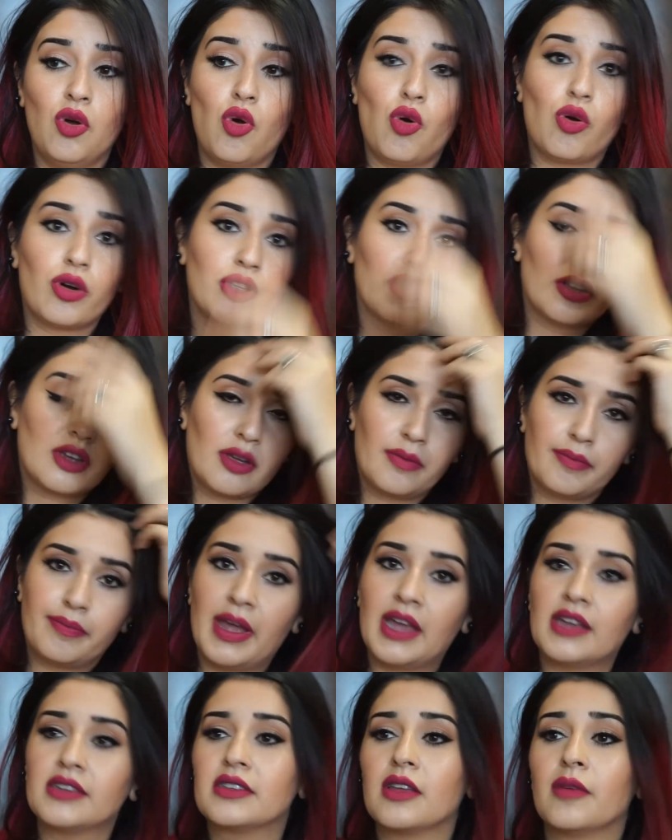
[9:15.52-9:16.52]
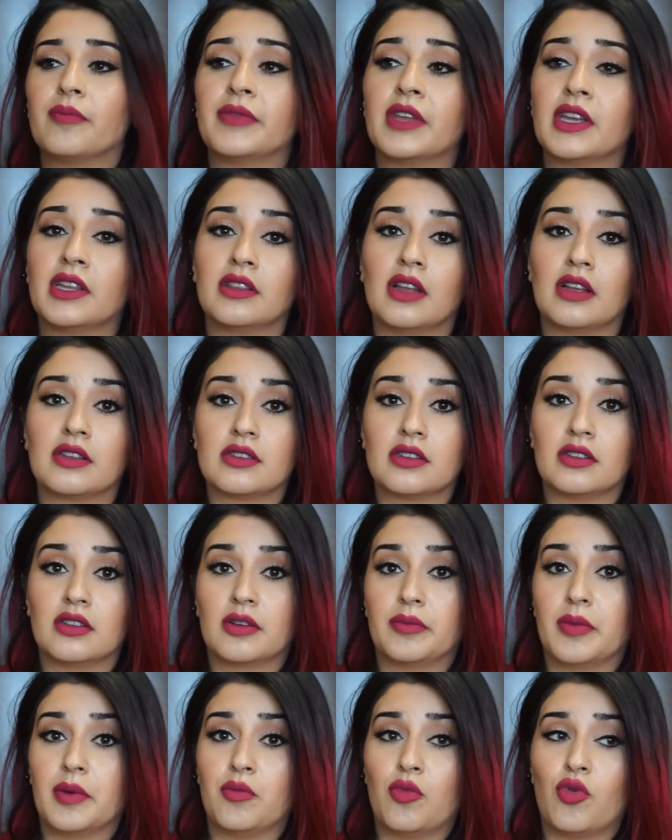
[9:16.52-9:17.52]
or you can pay something that's a
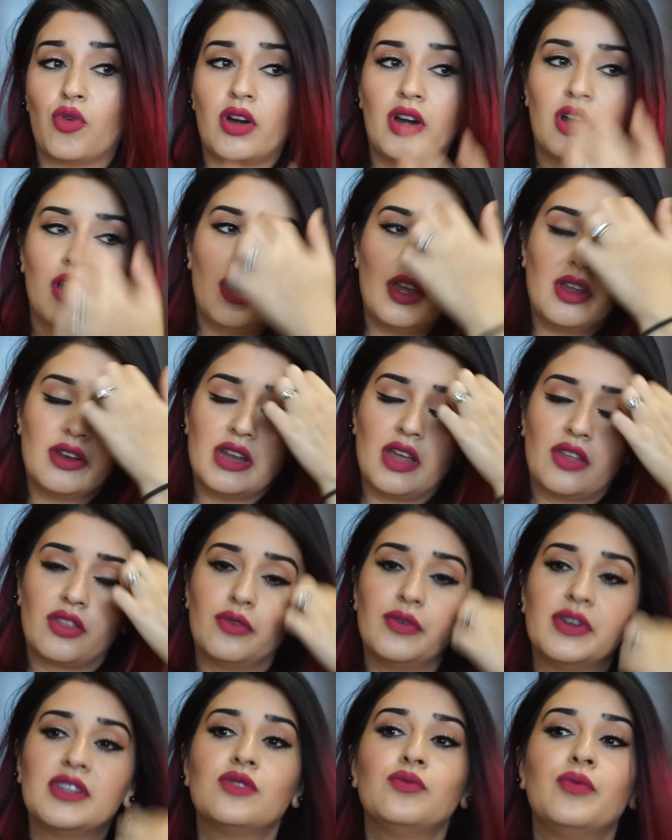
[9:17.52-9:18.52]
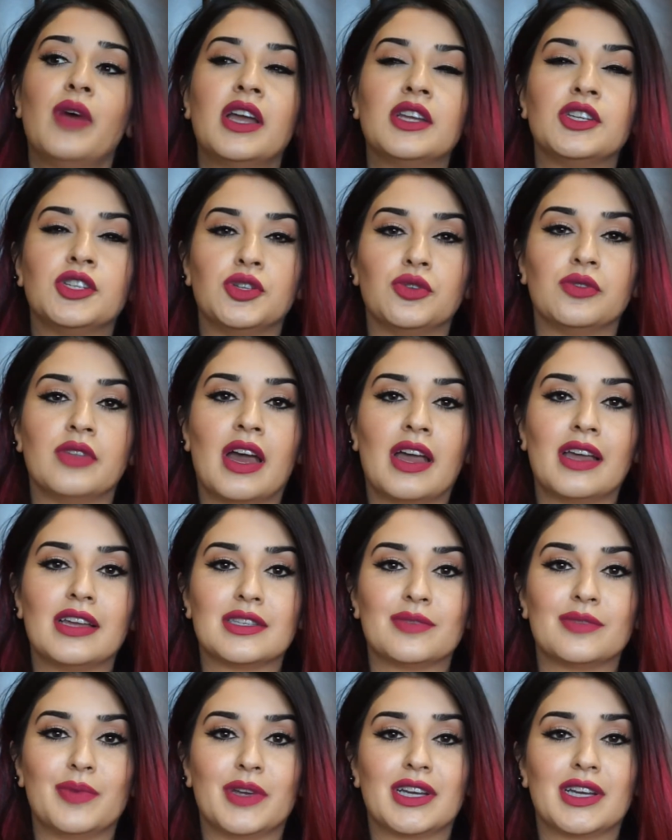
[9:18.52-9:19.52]
little bit more. Now, the reason why I do that
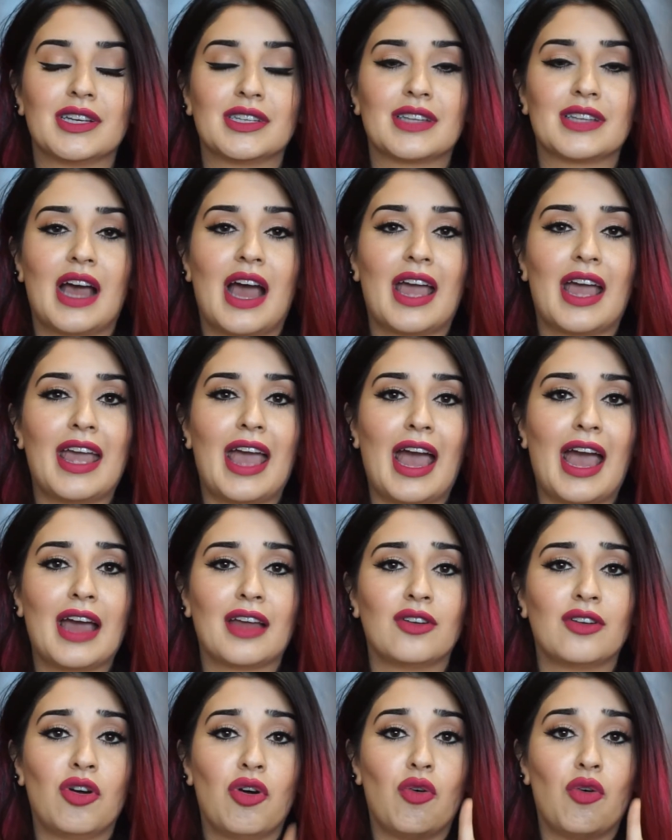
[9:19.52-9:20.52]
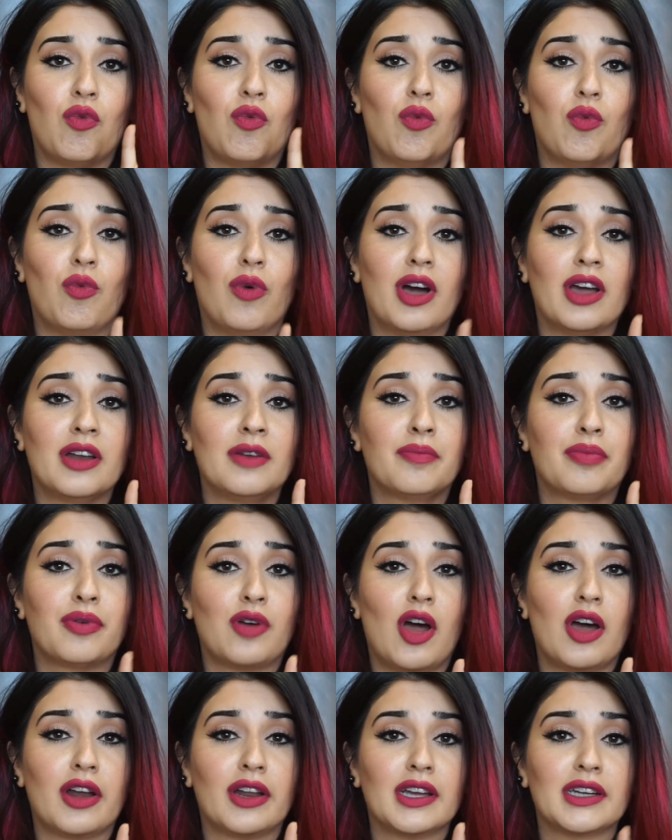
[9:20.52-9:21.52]
is because I add 1
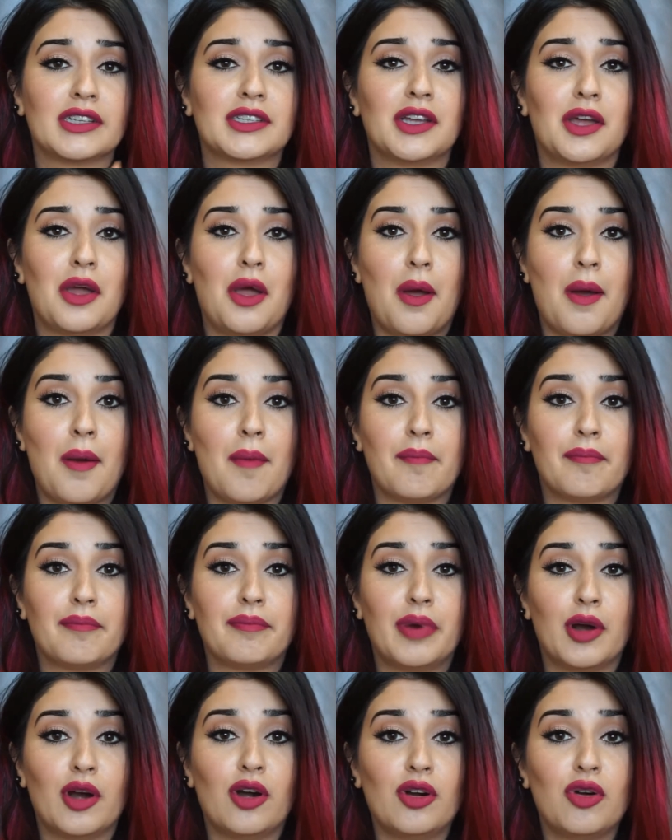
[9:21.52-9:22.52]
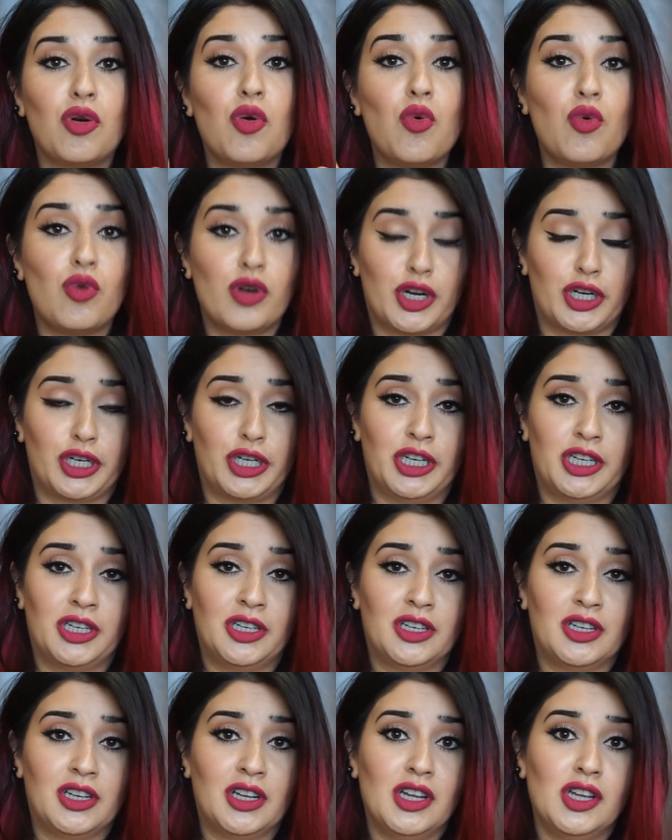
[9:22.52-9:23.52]
product per order.
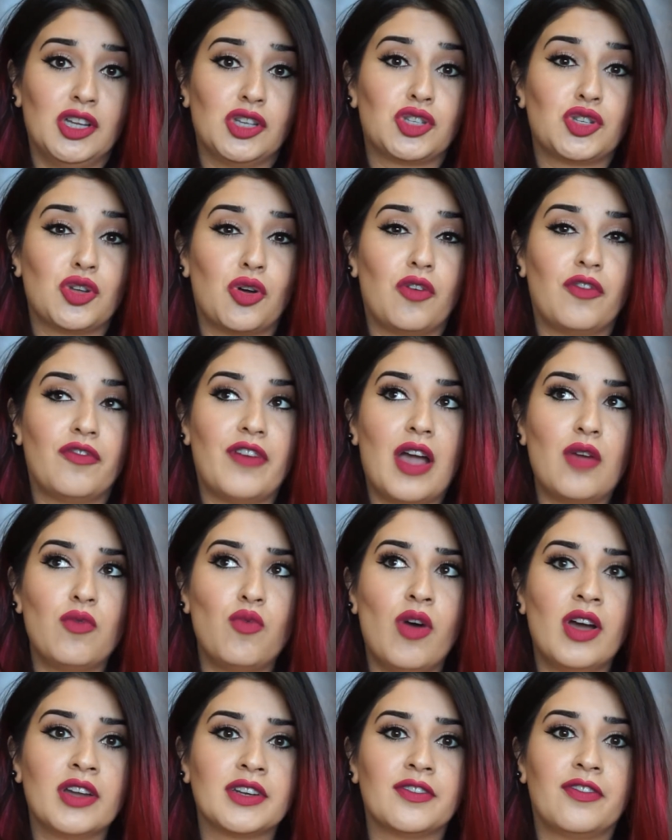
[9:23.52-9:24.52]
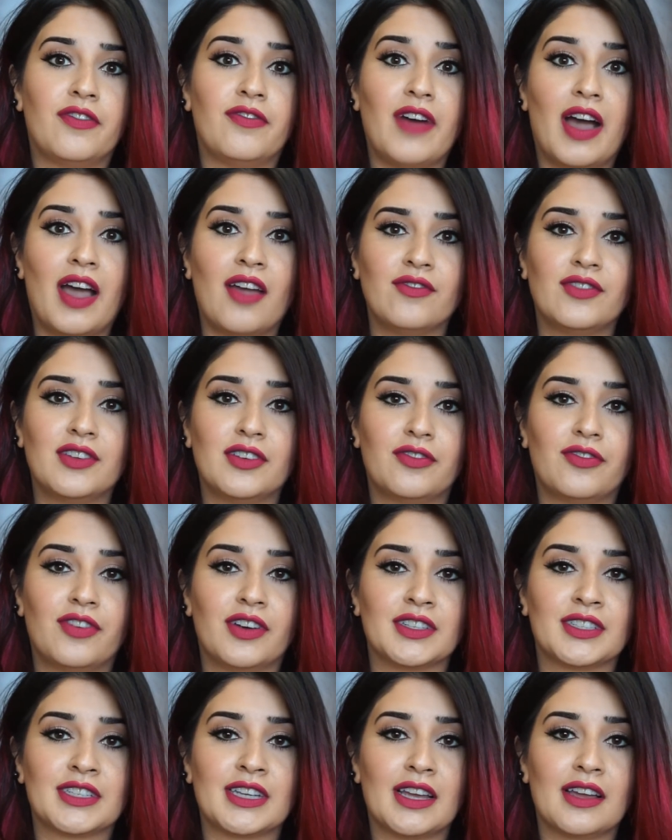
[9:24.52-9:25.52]
So if I want 5
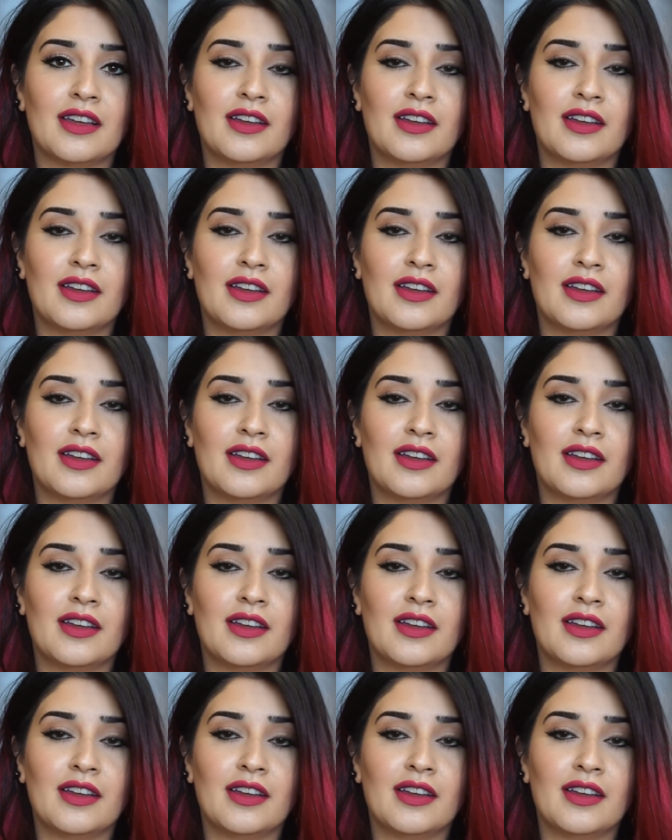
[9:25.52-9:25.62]
different